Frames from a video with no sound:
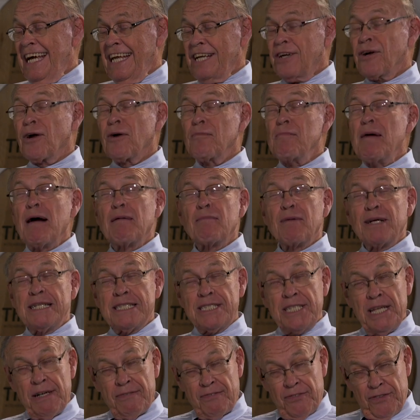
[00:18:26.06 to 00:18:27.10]
And her memory
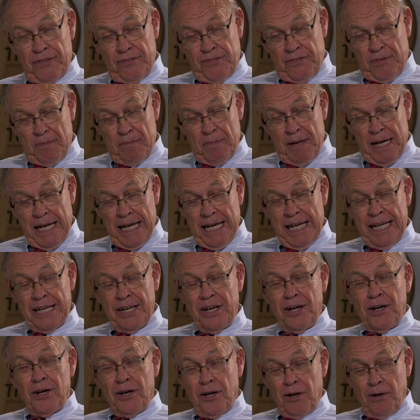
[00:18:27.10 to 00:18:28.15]
is different from
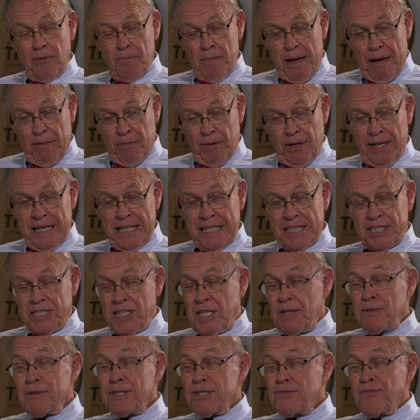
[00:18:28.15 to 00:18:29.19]
mine. Her memory is
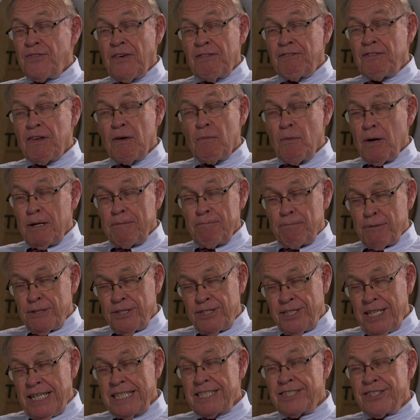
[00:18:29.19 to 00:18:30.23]
that it was
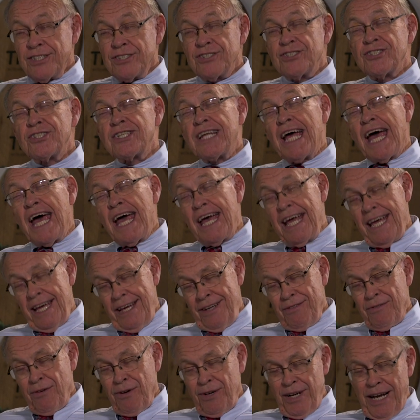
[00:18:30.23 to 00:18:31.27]
51% to stay
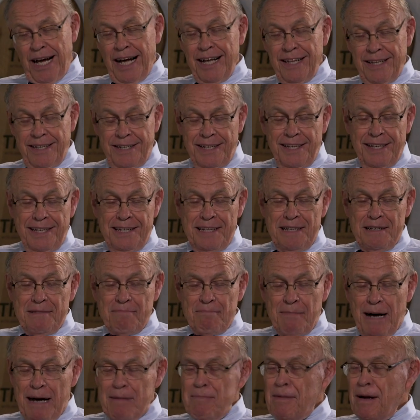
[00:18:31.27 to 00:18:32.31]
in Rhode Island.
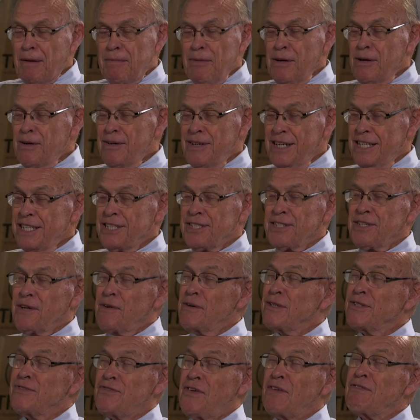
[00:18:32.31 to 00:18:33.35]
My memory is that
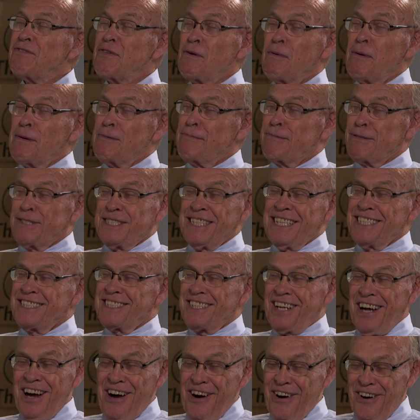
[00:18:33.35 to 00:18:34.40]
it was 51%
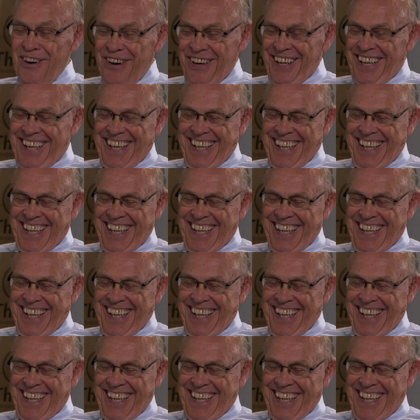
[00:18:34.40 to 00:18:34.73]
to go.